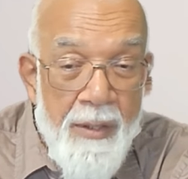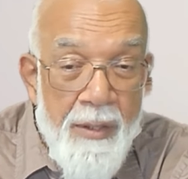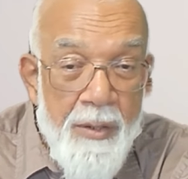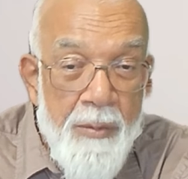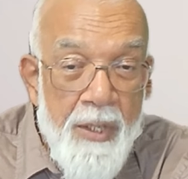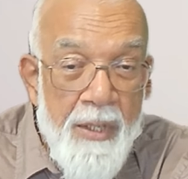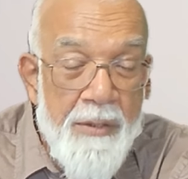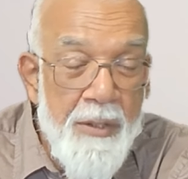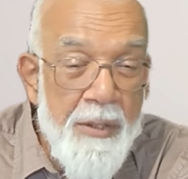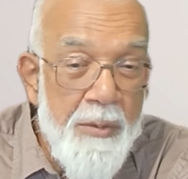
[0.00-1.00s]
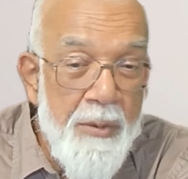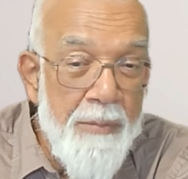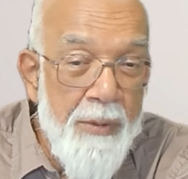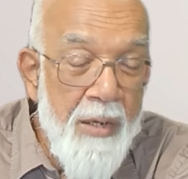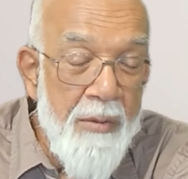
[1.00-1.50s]
You will enter into a
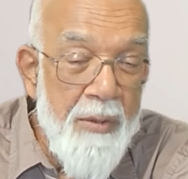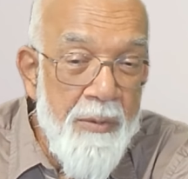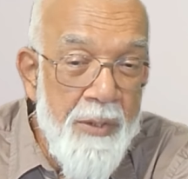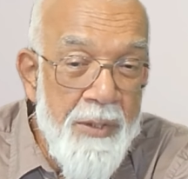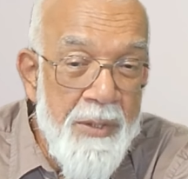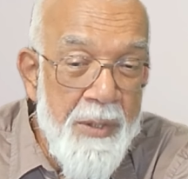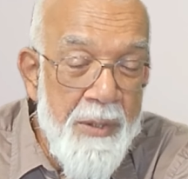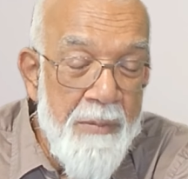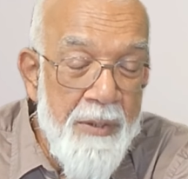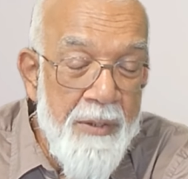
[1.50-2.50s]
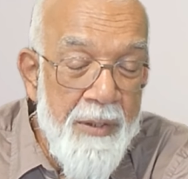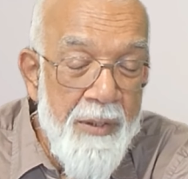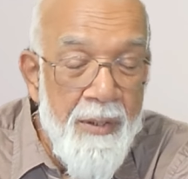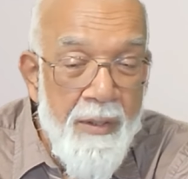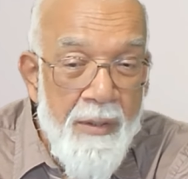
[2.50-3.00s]
power of discernment.
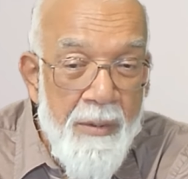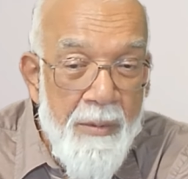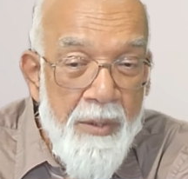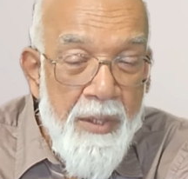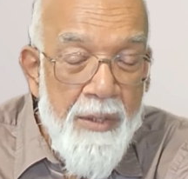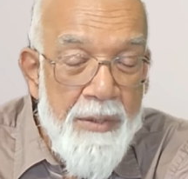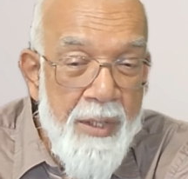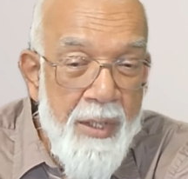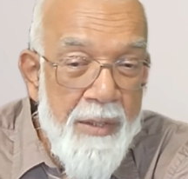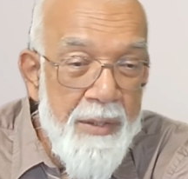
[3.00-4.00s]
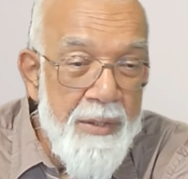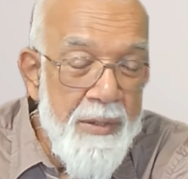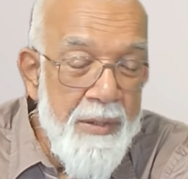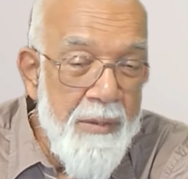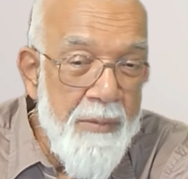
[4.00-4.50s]
What is that
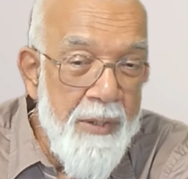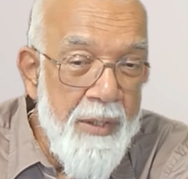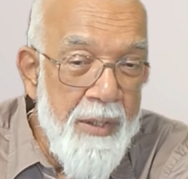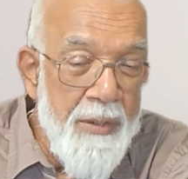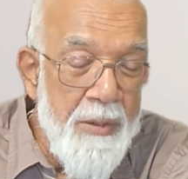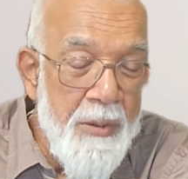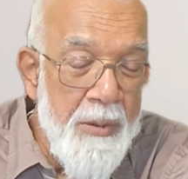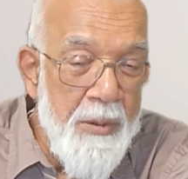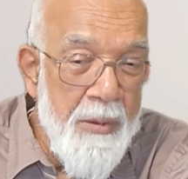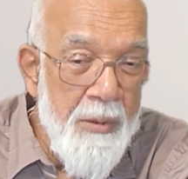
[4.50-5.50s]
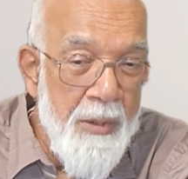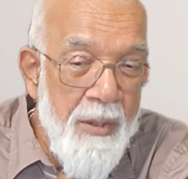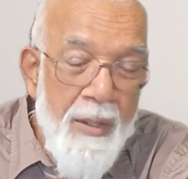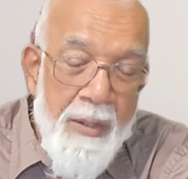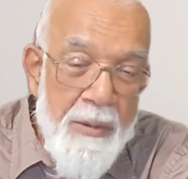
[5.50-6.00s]
discernment has to do?
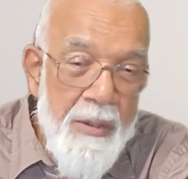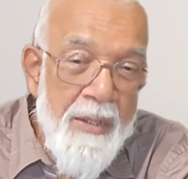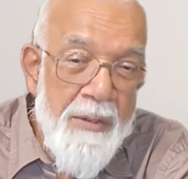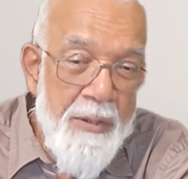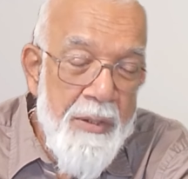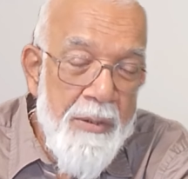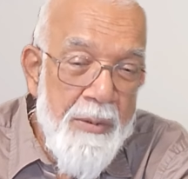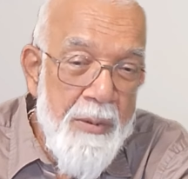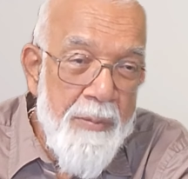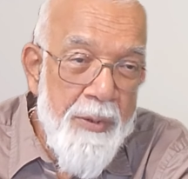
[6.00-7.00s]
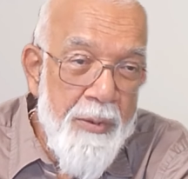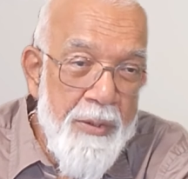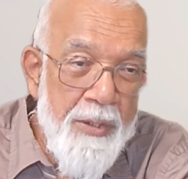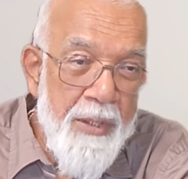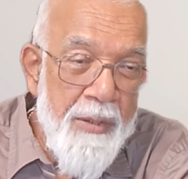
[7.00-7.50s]
You enter into the pure
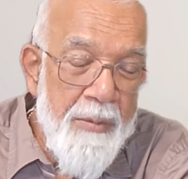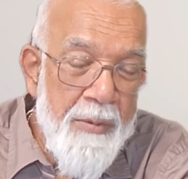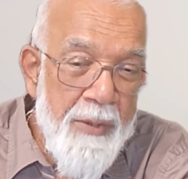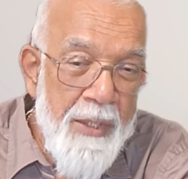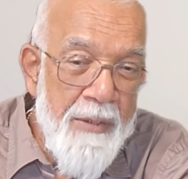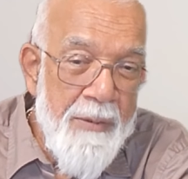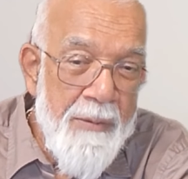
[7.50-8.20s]
state of mind.